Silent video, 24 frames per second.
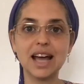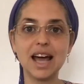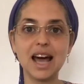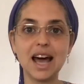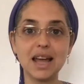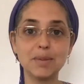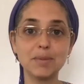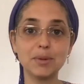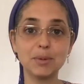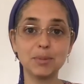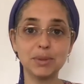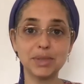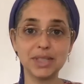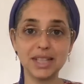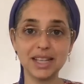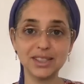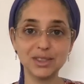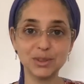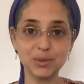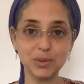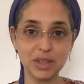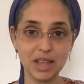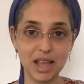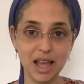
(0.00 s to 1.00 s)
I'm obsessed
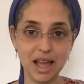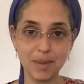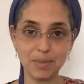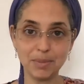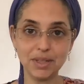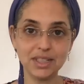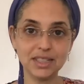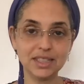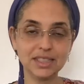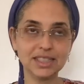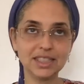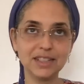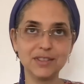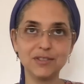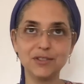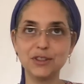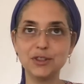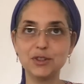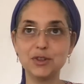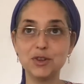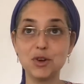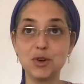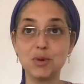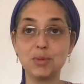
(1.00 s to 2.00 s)
with happiness. If
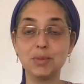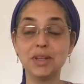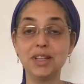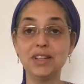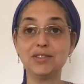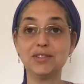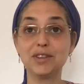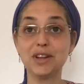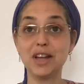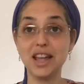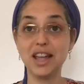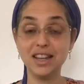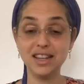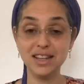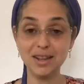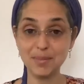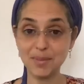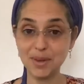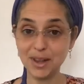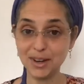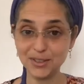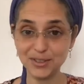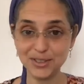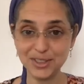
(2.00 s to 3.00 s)
you know me for any
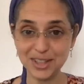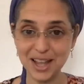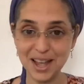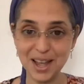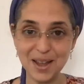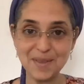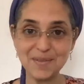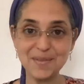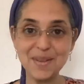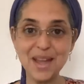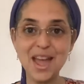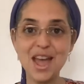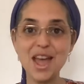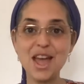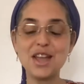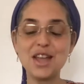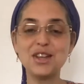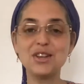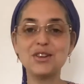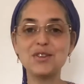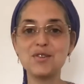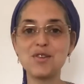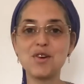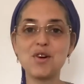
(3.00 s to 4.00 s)
amount of time,
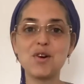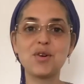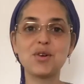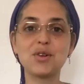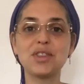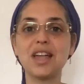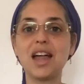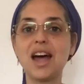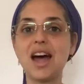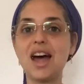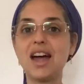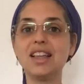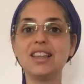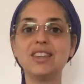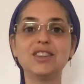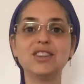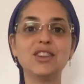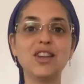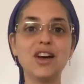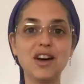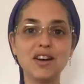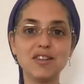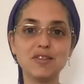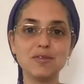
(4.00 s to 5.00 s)
you know that I
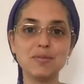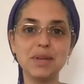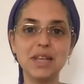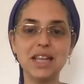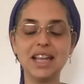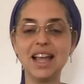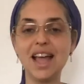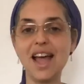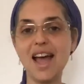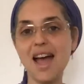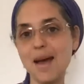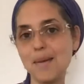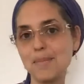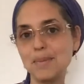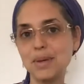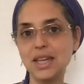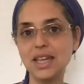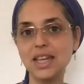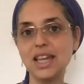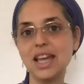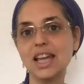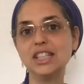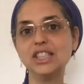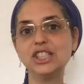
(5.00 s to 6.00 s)
love being
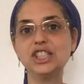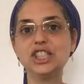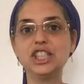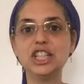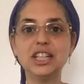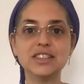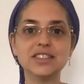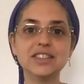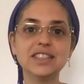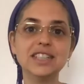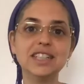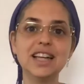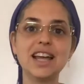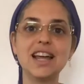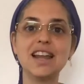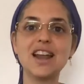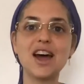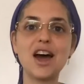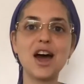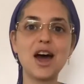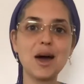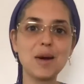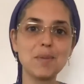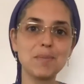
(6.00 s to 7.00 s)
happy and cheery and
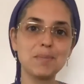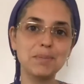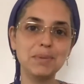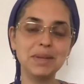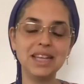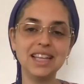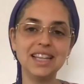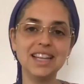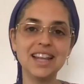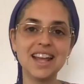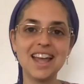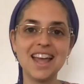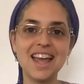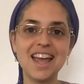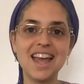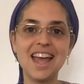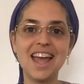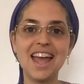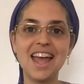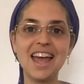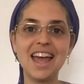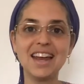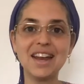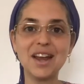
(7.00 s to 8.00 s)
upbeat
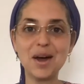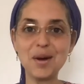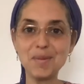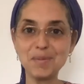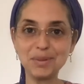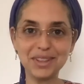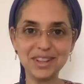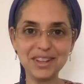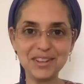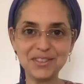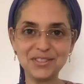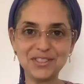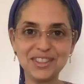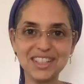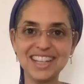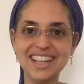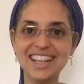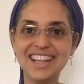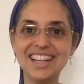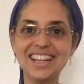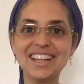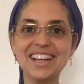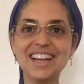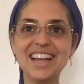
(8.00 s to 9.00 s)
and
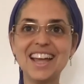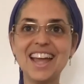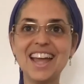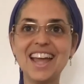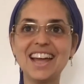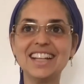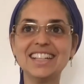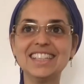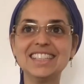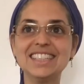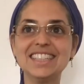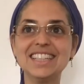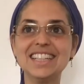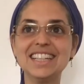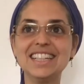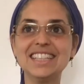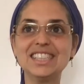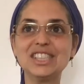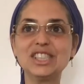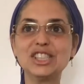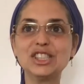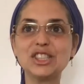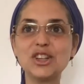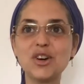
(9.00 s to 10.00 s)
uplifting. And
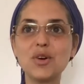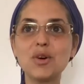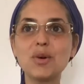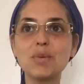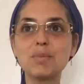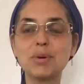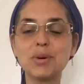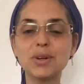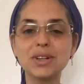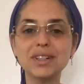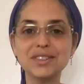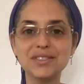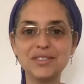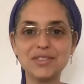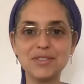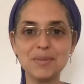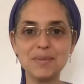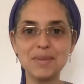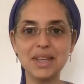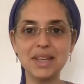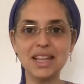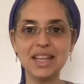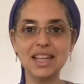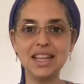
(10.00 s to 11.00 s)
it's so important for
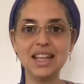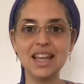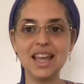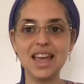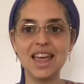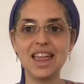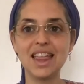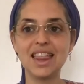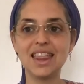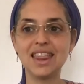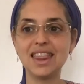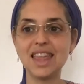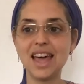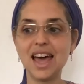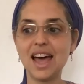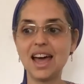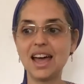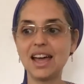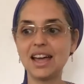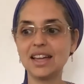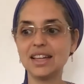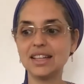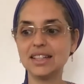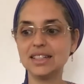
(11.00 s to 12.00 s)
me
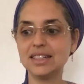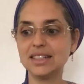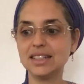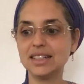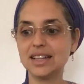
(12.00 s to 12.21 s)
that